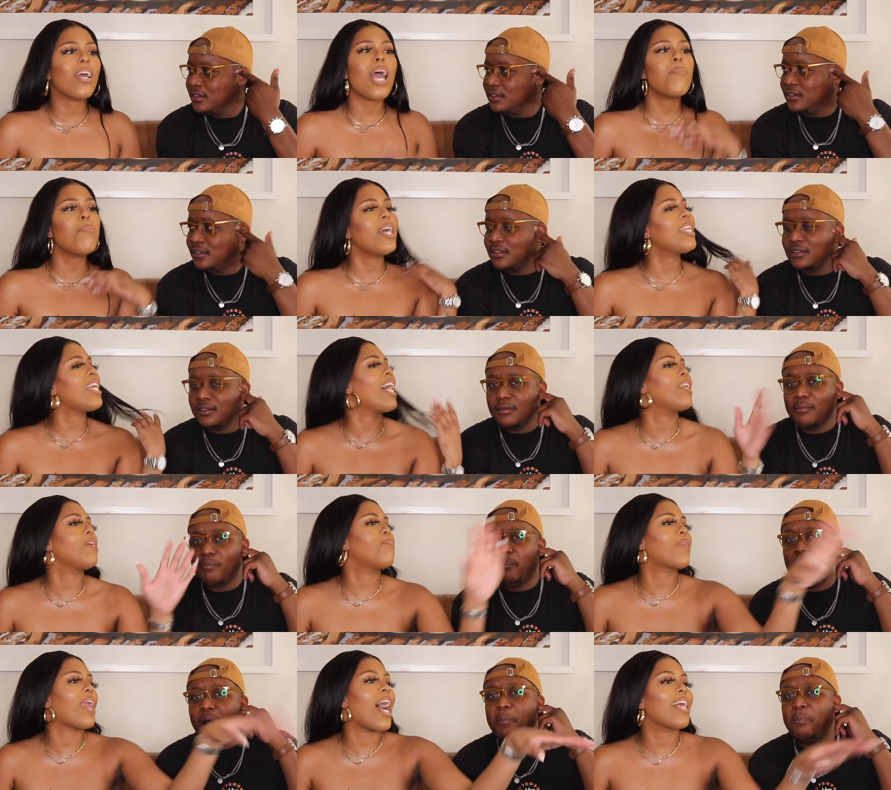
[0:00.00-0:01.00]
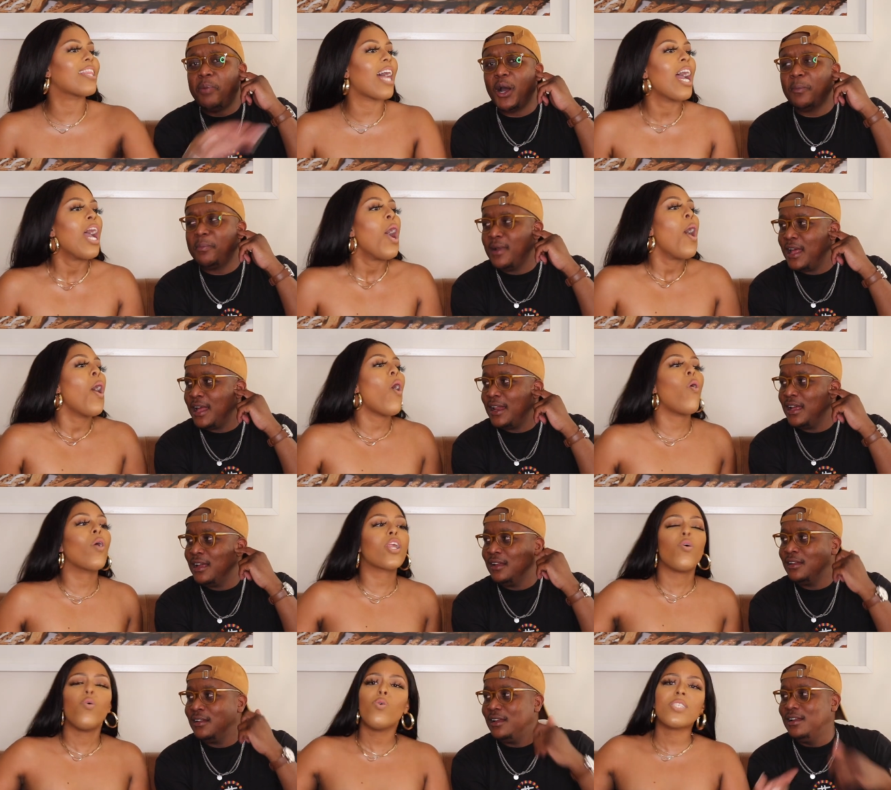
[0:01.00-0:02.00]
Speaker 1: Emmanuel, brother.
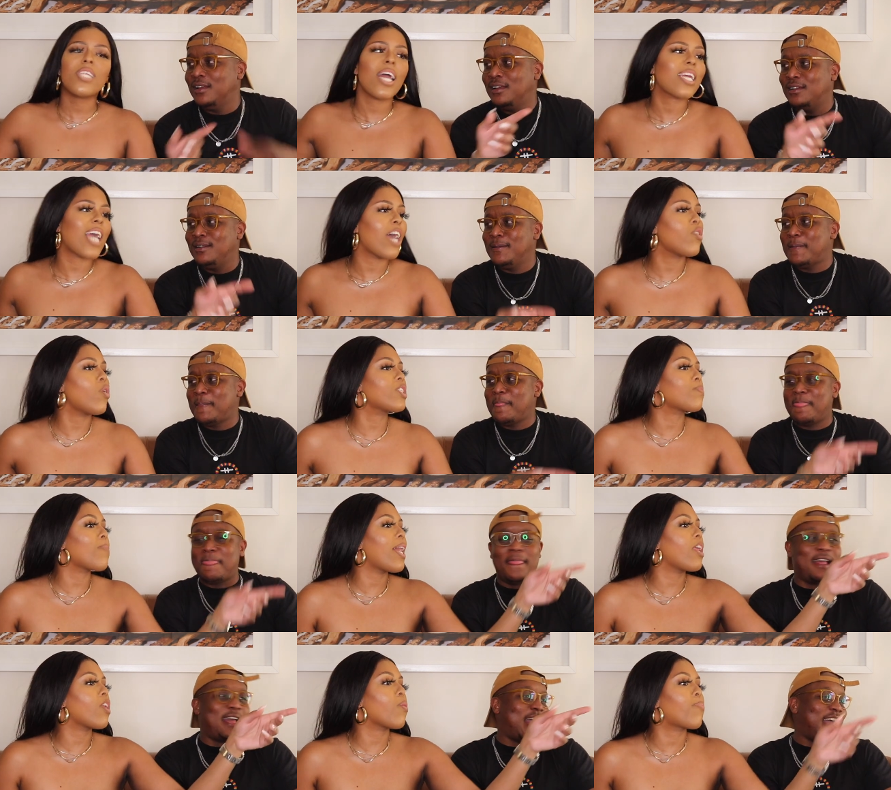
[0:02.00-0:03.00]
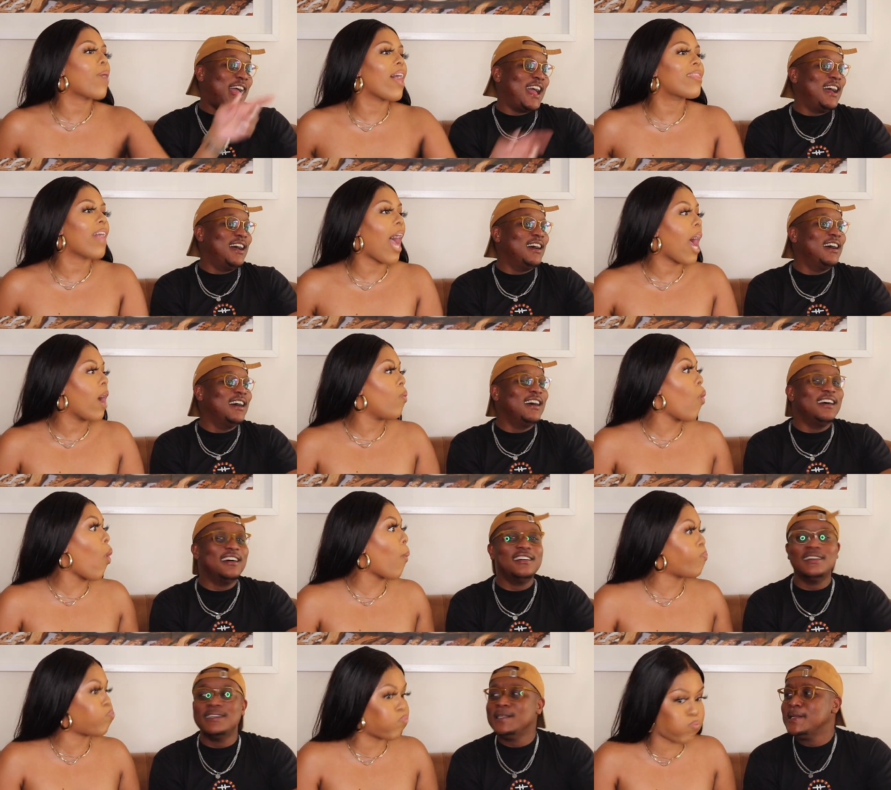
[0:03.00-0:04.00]
Who's that guy? Don't smell like a
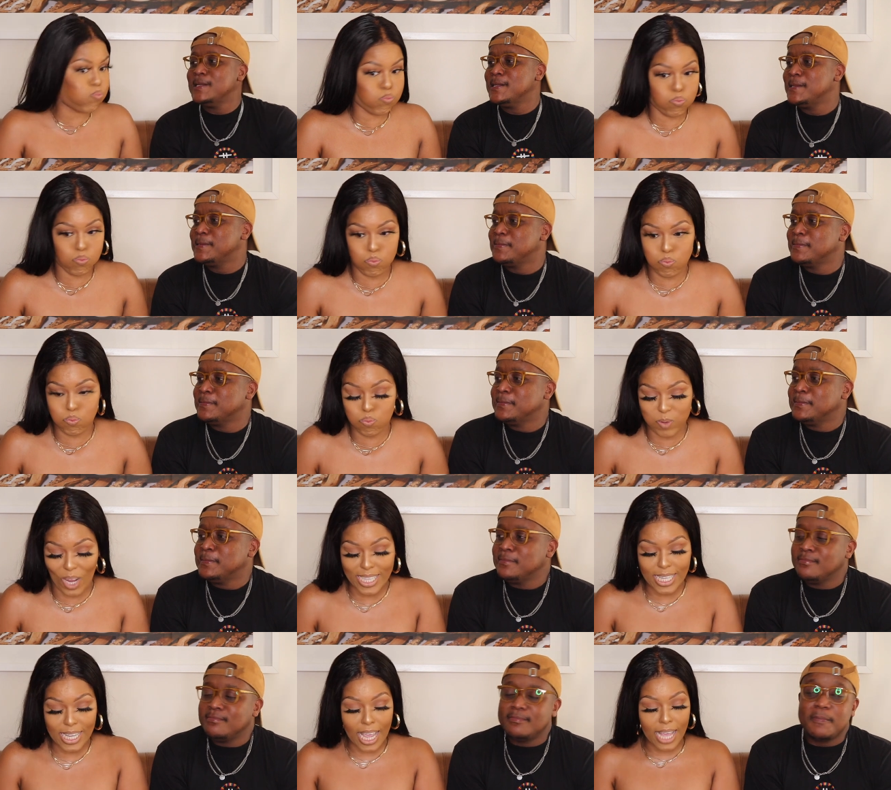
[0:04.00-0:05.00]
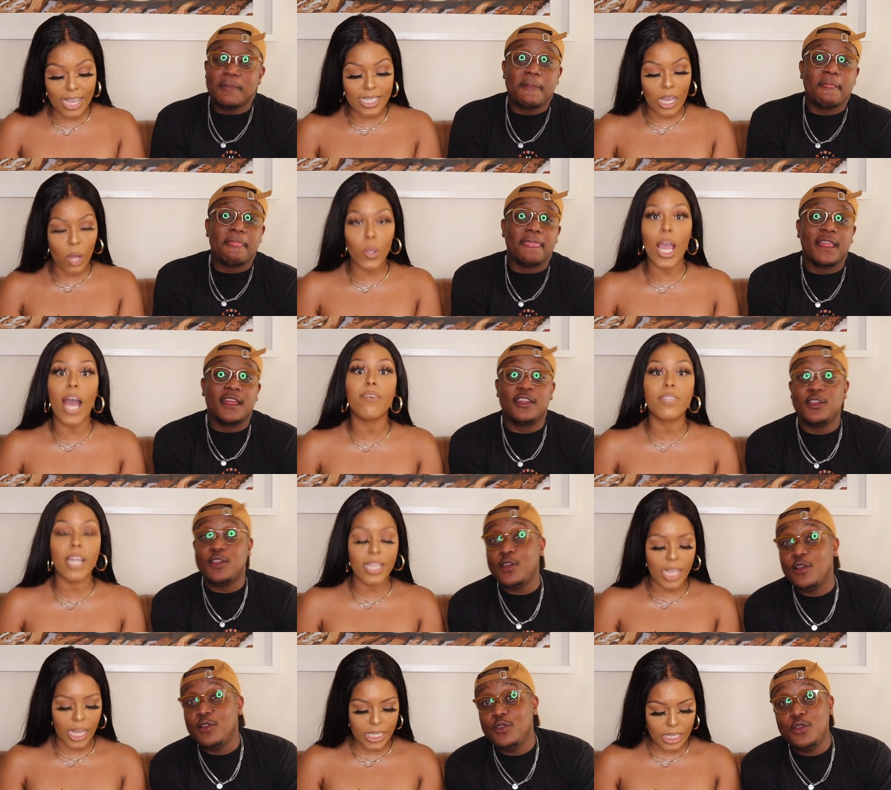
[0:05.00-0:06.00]
brother. Can't take an XL, yeah.
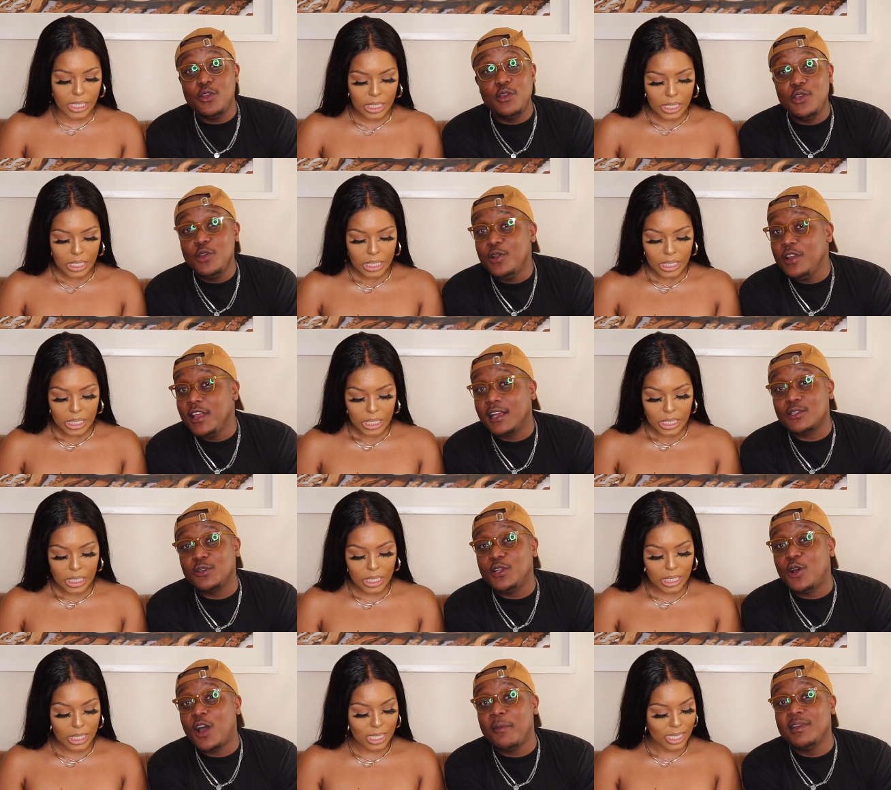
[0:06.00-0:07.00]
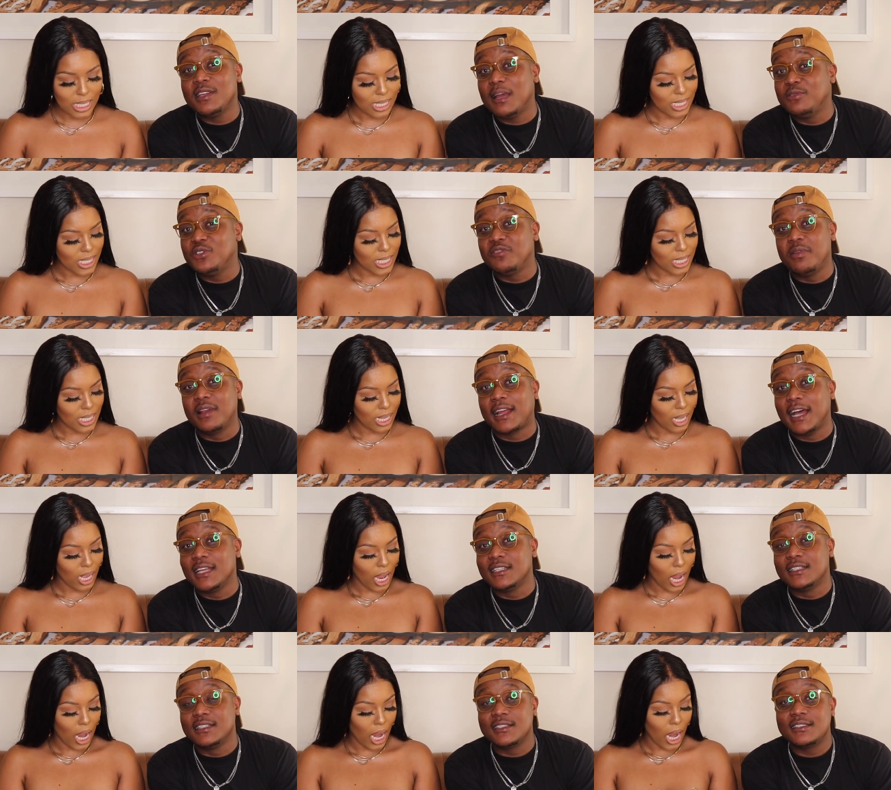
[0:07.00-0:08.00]
You, know,
Speaker 2: you, you niggas don't know how many times you've been
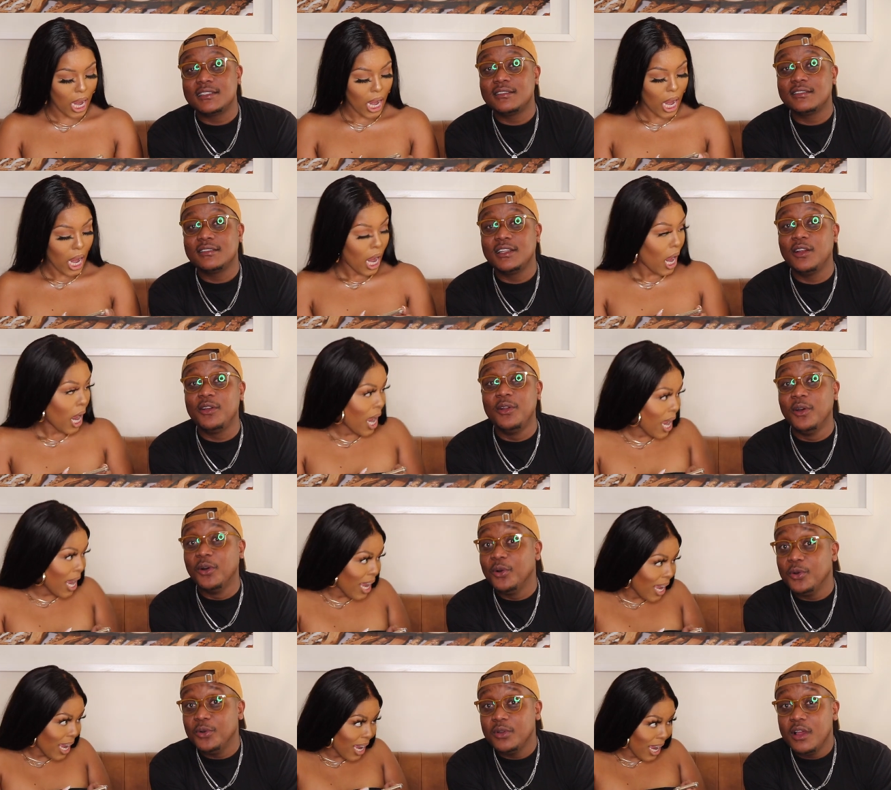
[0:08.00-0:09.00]
cousin. You don't know.